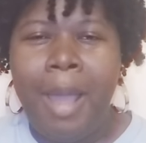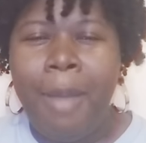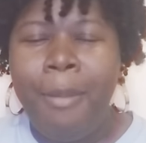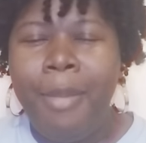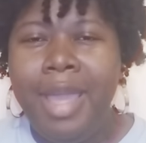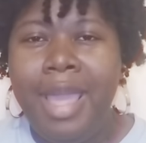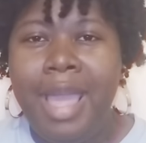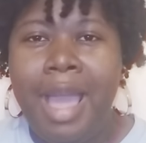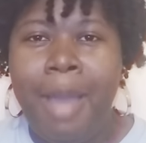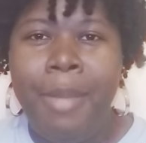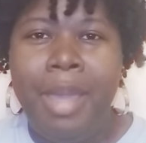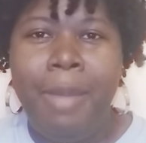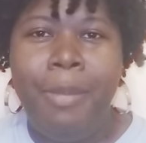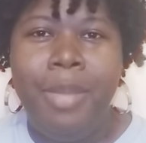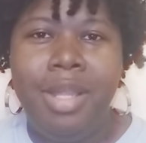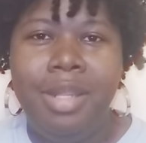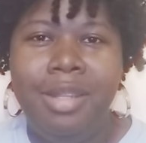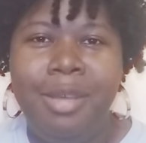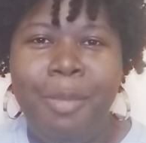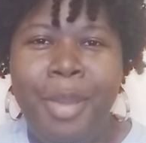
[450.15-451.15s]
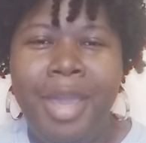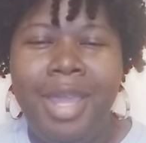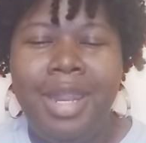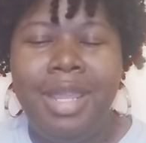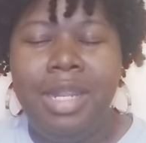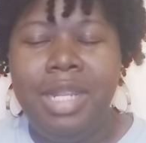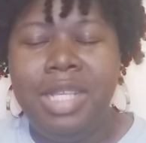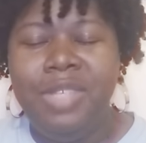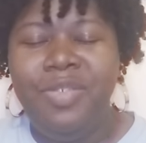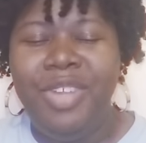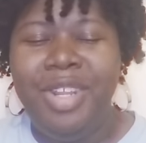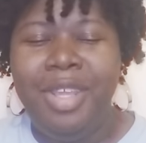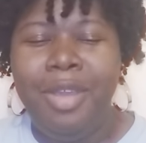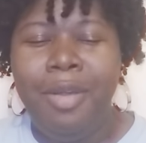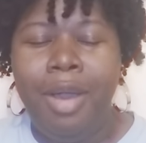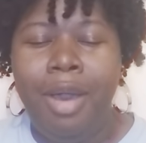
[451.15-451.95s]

I may I may be a little petty in this video.